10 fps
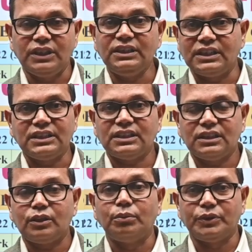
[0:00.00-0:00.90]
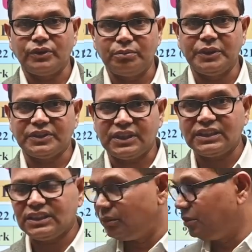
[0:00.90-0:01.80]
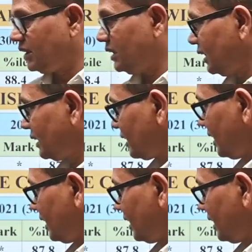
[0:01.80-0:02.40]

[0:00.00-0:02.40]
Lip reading: that is computer-based CBT test.